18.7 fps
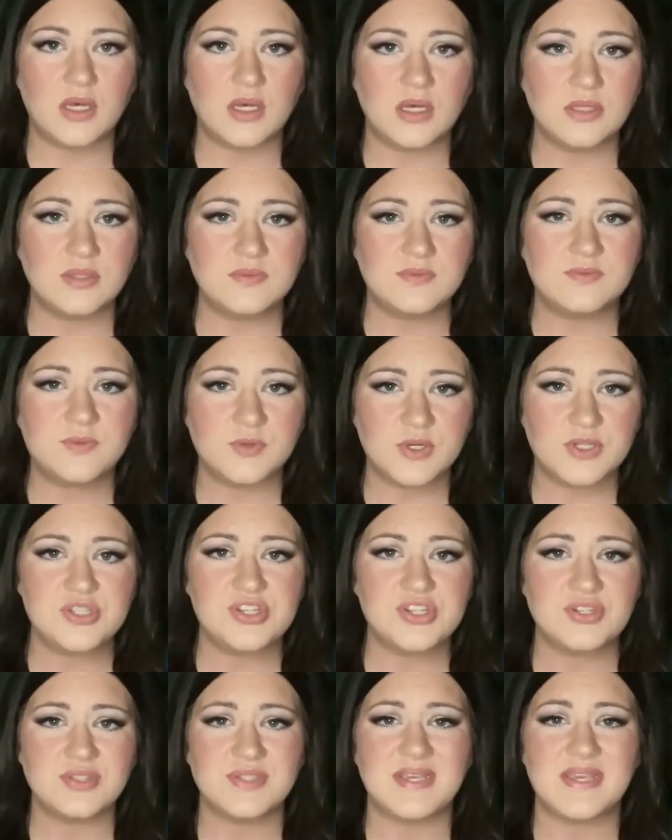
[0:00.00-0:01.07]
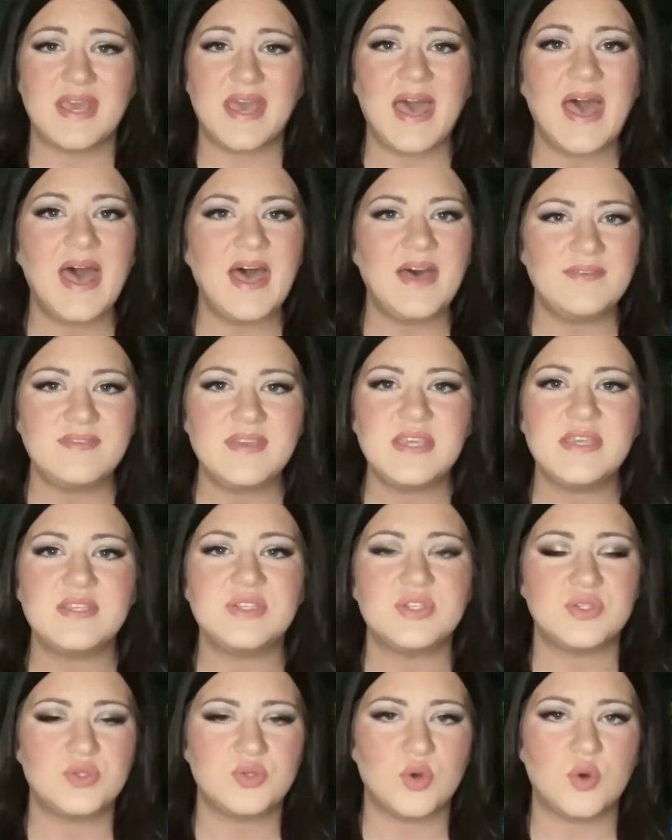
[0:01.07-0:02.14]
Unfortunately, heavy
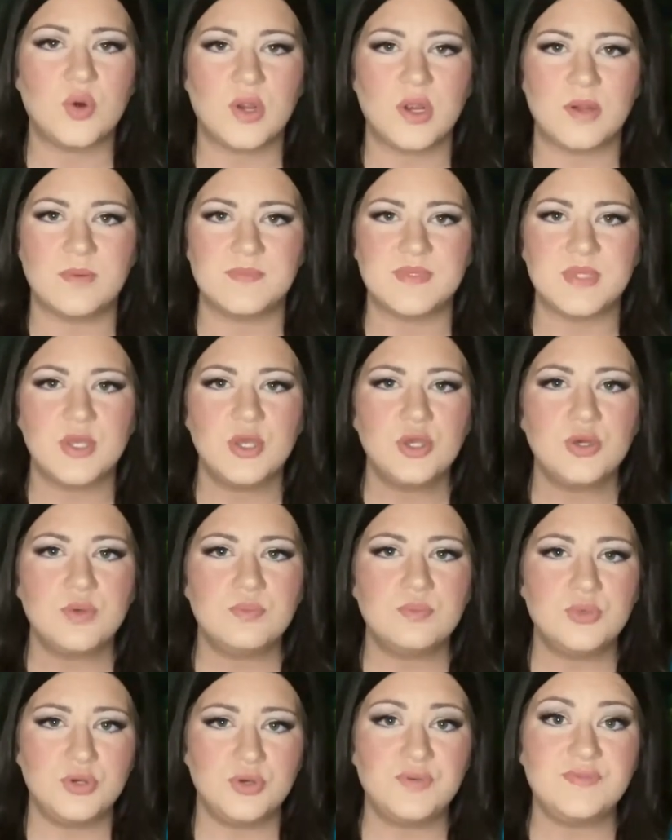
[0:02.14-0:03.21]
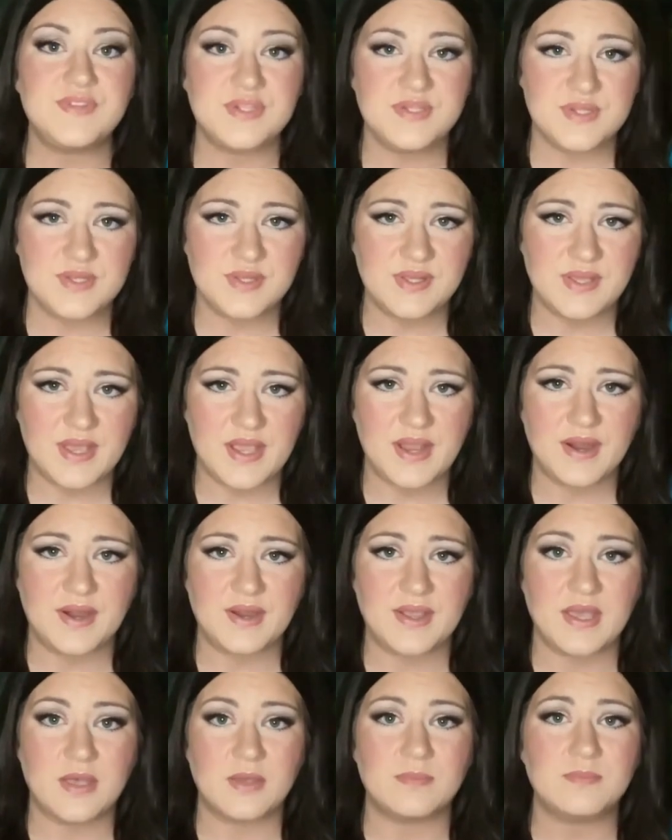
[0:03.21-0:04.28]
storms moved into the
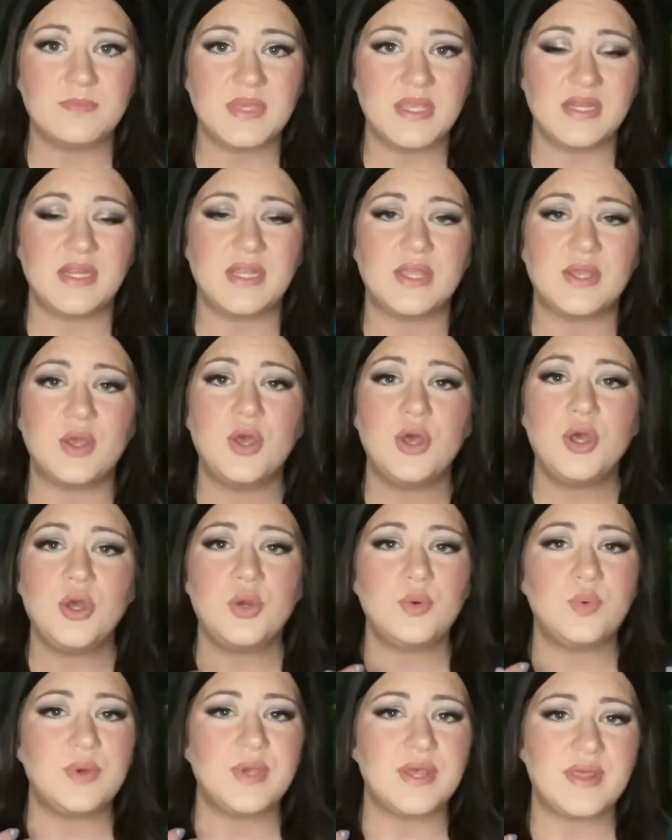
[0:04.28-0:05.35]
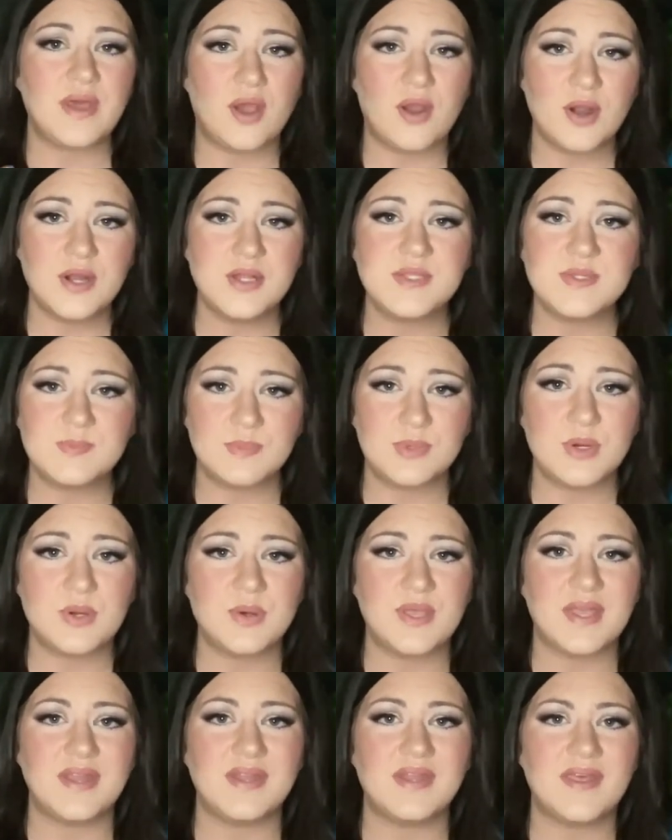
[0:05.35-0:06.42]
area, meaning with hearts
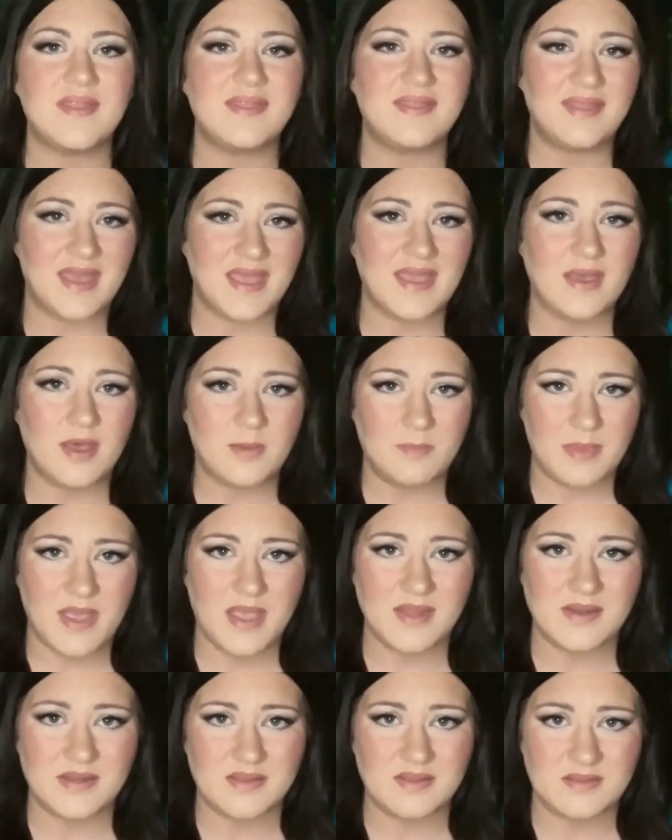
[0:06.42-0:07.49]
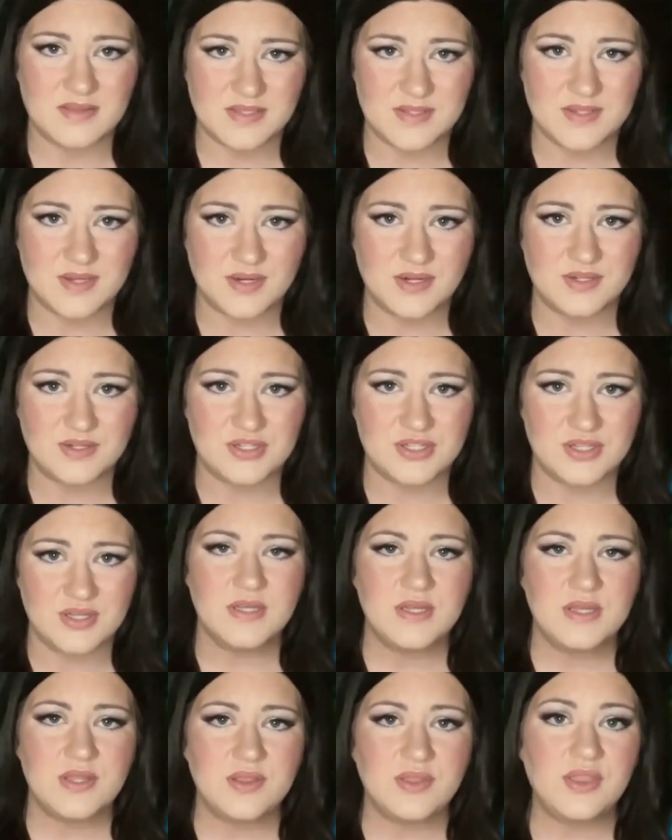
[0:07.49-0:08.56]
broken, they abandoned the search.
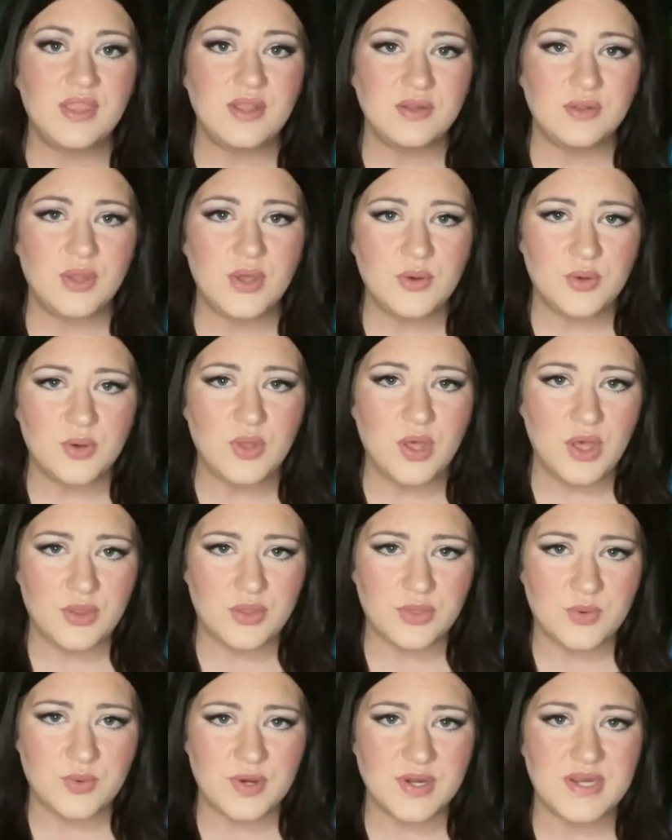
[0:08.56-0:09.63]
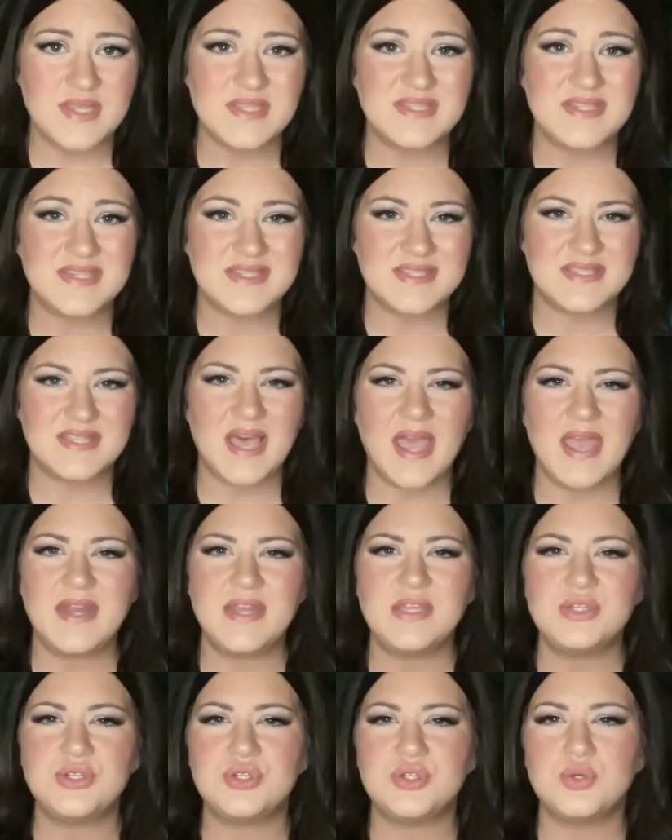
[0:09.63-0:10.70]
The local authorities
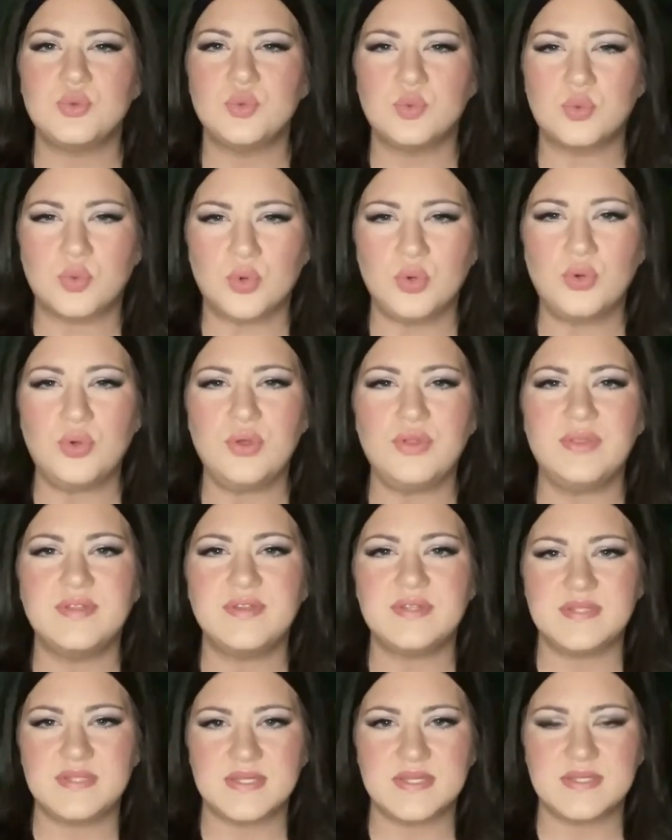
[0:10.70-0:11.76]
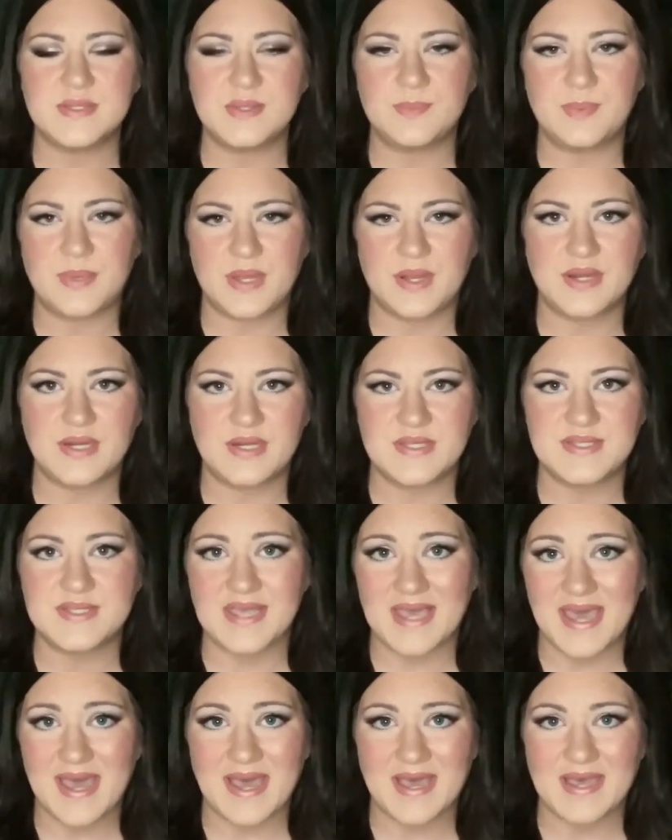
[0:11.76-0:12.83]
decided to rule the disappearance
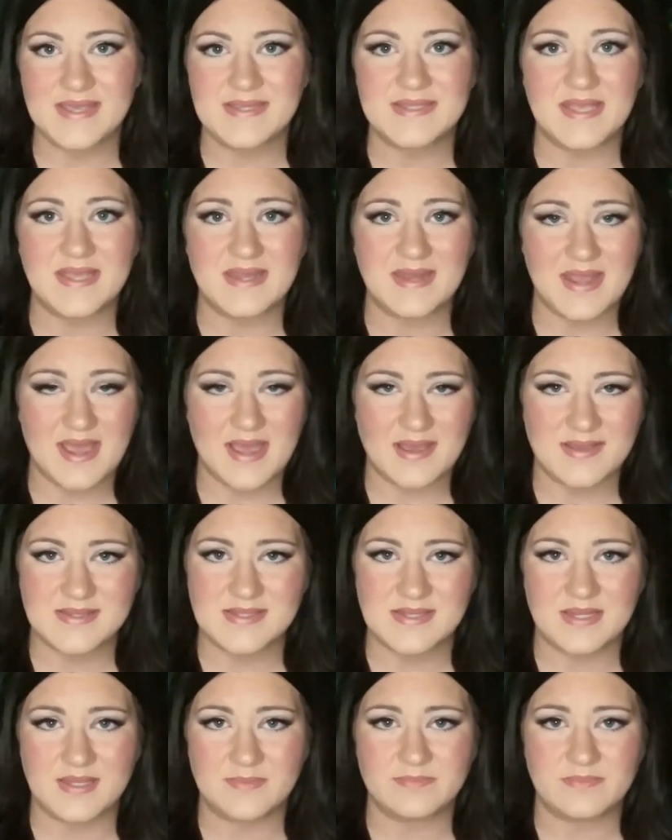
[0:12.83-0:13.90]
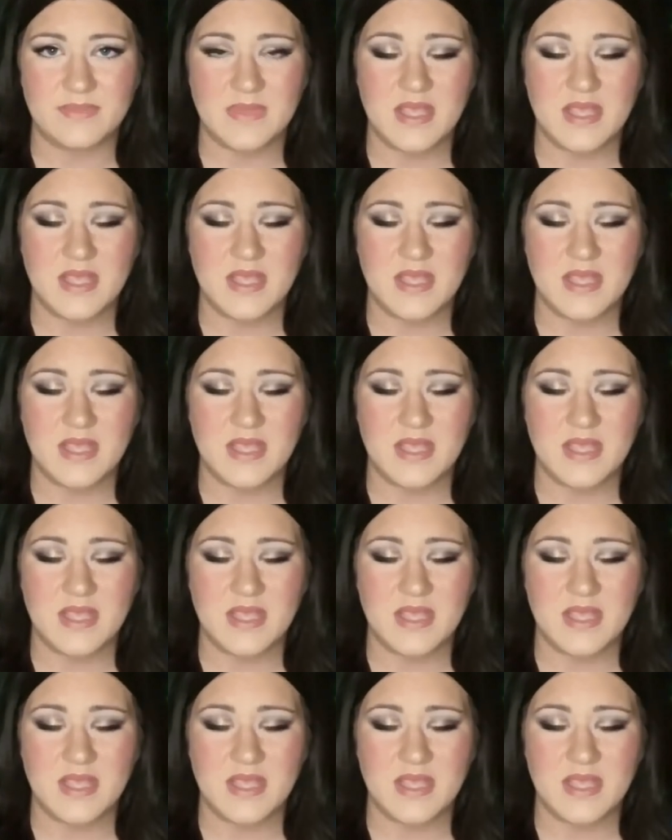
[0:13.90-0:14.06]
as an accident.